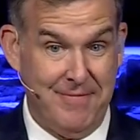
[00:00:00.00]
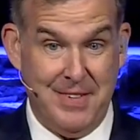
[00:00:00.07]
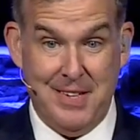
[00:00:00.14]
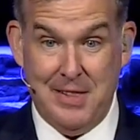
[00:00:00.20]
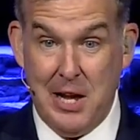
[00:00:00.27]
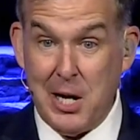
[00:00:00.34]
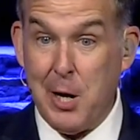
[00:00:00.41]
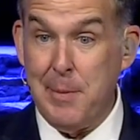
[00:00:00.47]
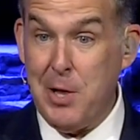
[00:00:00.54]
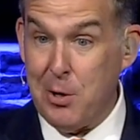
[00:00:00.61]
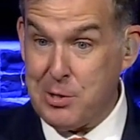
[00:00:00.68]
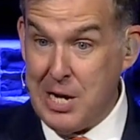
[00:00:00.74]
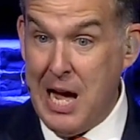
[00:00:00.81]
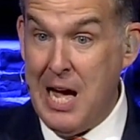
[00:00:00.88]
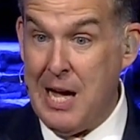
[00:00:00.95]
There are going to be those
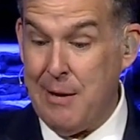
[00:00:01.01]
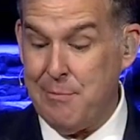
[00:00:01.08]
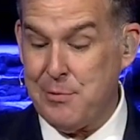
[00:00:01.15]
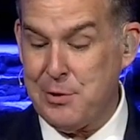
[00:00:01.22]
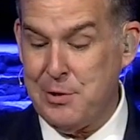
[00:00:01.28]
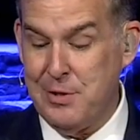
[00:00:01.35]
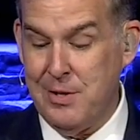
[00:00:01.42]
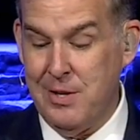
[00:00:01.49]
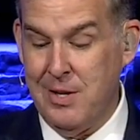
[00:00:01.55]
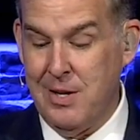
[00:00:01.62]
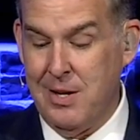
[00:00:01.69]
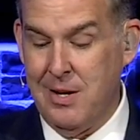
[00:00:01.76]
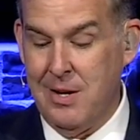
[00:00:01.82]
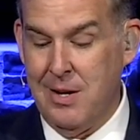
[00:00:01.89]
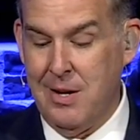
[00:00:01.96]
times
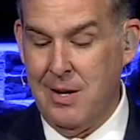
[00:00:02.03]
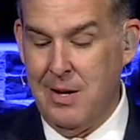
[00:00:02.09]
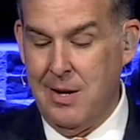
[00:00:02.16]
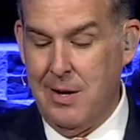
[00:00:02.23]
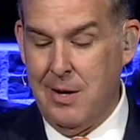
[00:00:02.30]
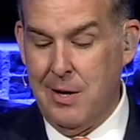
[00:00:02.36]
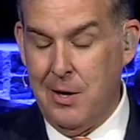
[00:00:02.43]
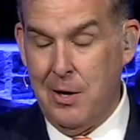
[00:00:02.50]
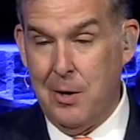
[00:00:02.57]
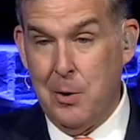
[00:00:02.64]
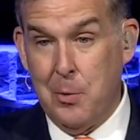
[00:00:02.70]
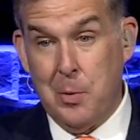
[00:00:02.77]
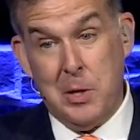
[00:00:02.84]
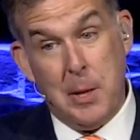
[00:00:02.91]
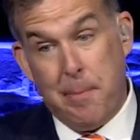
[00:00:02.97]

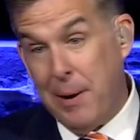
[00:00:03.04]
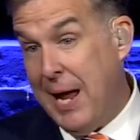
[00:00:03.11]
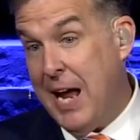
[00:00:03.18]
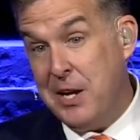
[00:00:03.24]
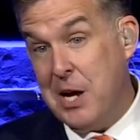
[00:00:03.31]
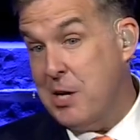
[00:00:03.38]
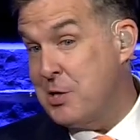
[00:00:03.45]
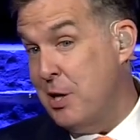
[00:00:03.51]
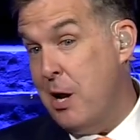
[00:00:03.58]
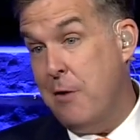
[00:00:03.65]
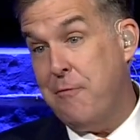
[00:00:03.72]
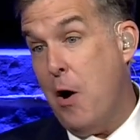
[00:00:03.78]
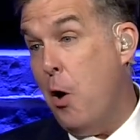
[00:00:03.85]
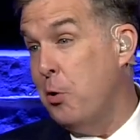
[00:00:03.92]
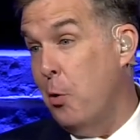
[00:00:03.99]
when the plan doesn't
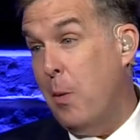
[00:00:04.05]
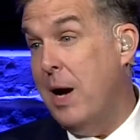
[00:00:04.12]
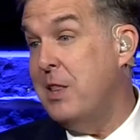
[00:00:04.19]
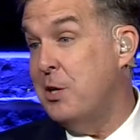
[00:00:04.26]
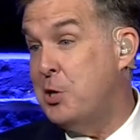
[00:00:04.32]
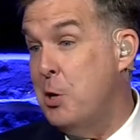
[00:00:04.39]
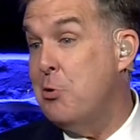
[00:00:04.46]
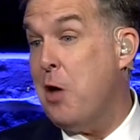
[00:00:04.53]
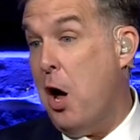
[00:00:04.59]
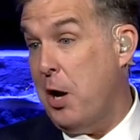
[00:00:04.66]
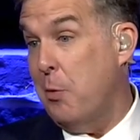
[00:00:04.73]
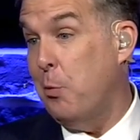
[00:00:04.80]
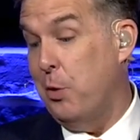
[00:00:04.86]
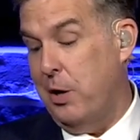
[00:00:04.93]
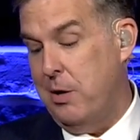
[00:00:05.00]
unfold the way that you thought
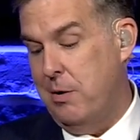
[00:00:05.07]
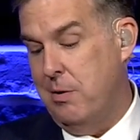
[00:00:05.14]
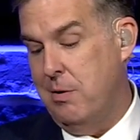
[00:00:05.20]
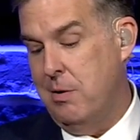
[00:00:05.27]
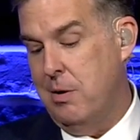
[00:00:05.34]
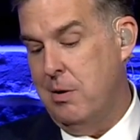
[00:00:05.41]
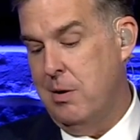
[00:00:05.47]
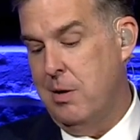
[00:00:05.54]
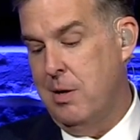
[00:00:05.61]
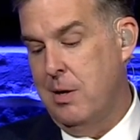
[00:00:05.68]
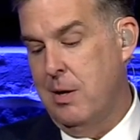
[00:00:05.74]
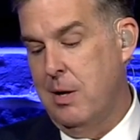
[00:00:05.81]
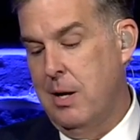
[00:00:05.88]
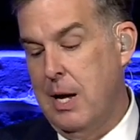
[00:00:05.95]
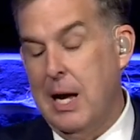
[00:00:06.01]
it would.
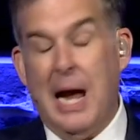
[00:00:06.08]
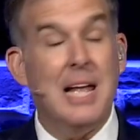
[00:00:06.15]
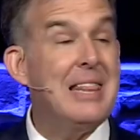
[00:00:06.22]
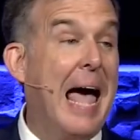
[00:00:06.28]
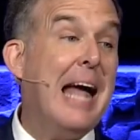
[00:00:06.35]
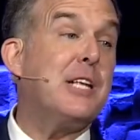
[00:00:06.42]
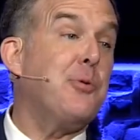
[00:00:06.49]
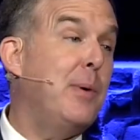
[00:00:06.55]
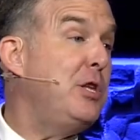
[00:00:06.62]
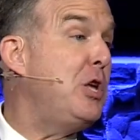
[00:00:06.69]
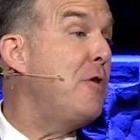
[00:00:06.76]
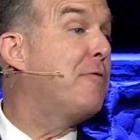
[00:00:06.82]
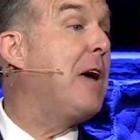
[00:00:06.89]
And that's when you've